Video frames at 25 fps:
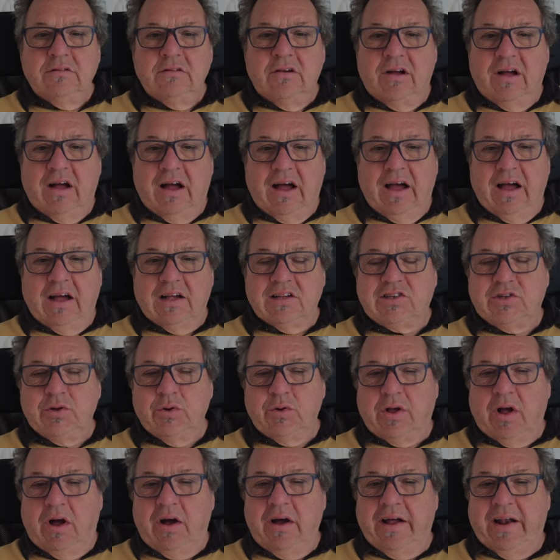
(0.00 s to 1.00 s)
Well, I still
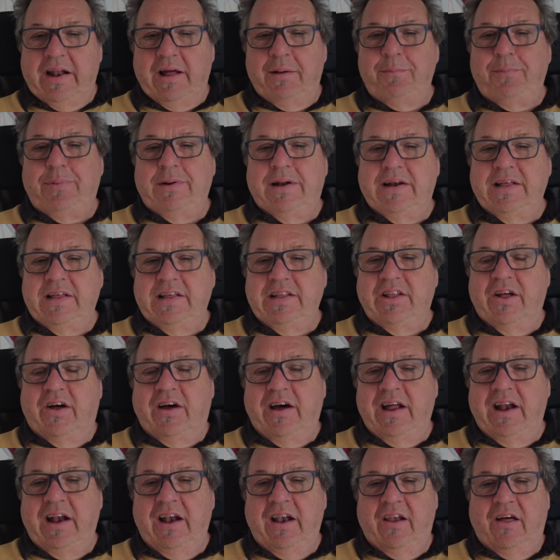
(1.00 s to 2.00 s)
can't get that bloody
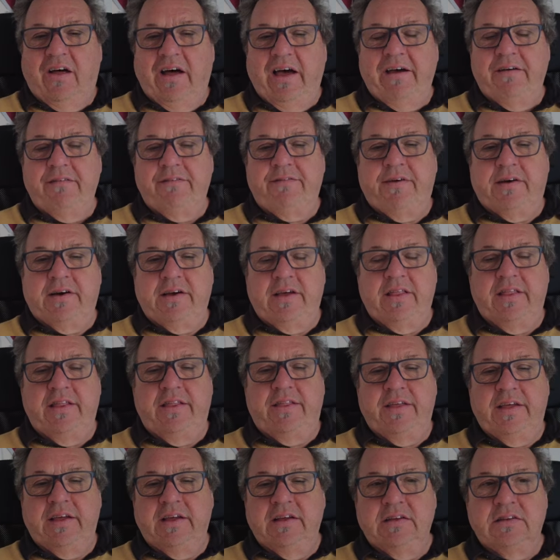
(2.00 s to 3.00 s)
daylight fucking
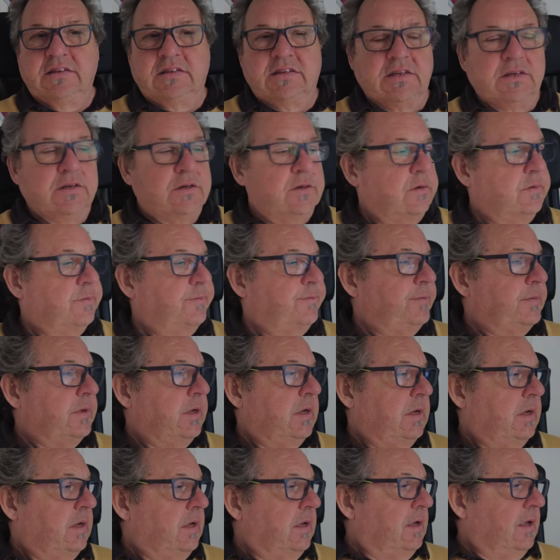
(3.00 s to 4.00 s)
thing, so
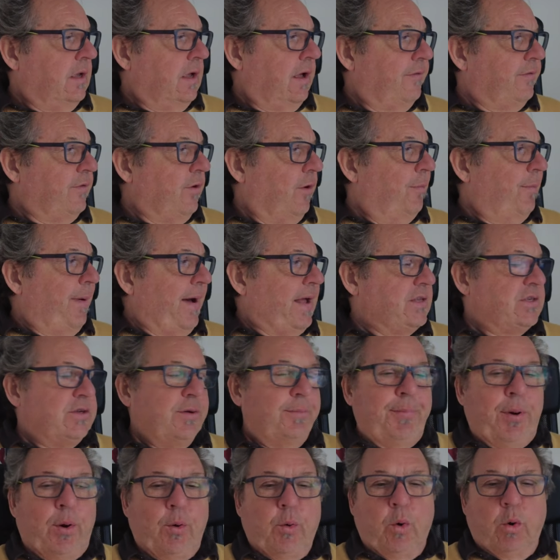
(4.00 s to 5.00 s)
I've gone back to
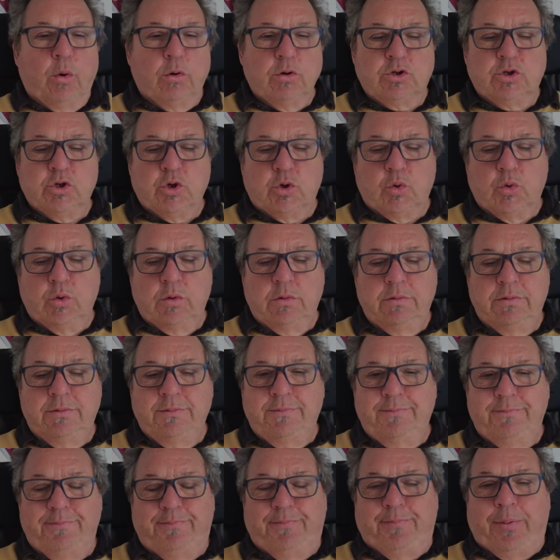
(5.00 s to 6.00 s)
Portal 2.
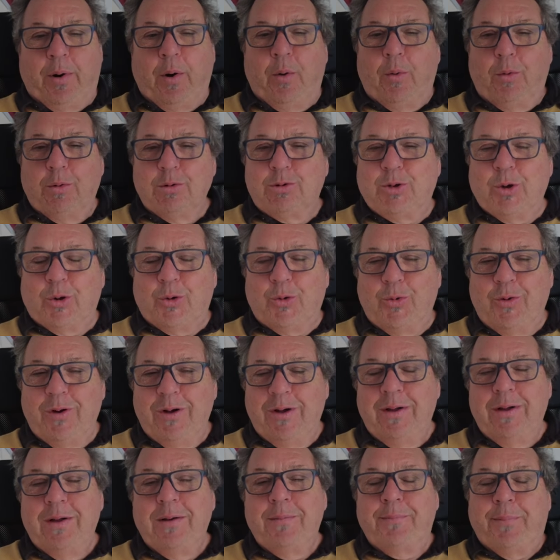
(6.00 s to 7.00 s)
Portal?
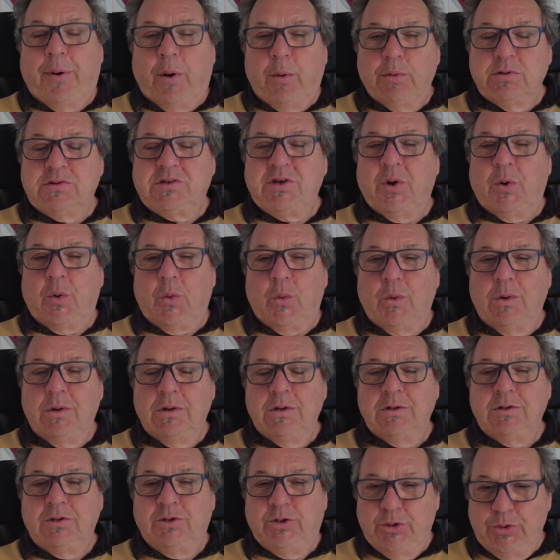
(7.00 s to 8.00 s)
Portal
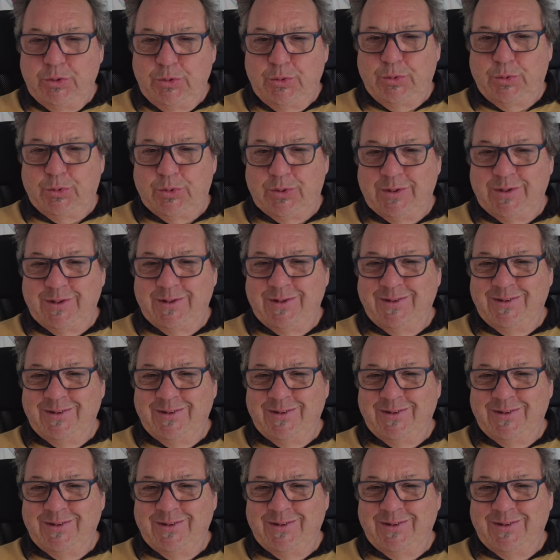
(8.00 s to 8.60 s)
2.